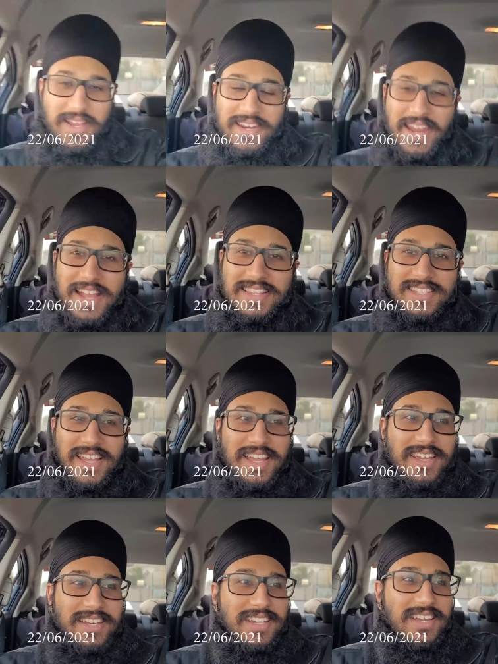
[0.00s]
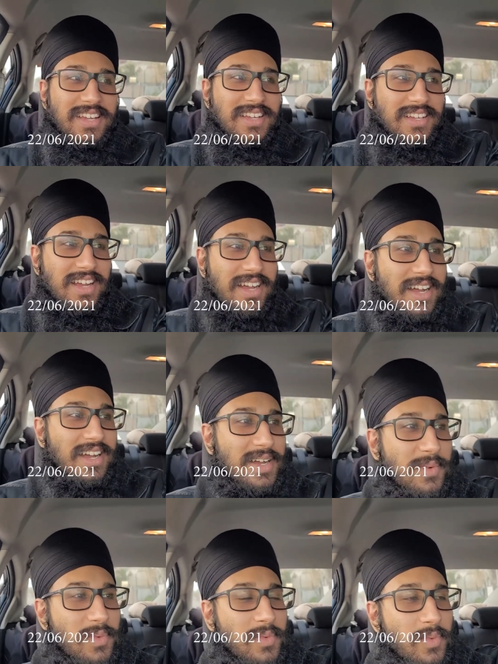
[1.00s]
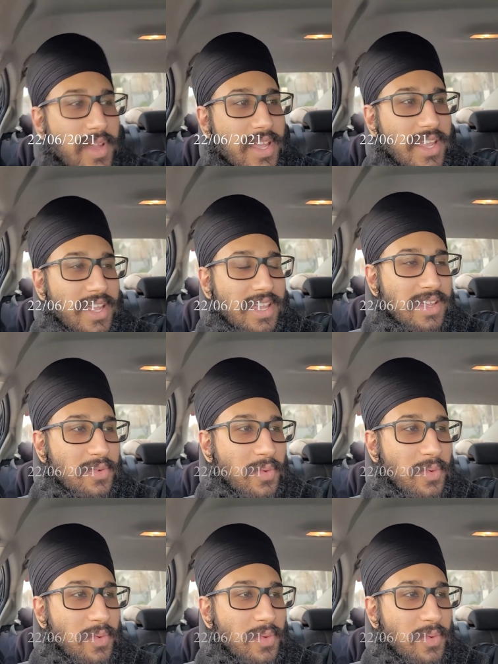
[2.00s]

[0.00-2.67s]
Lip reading: dad said, we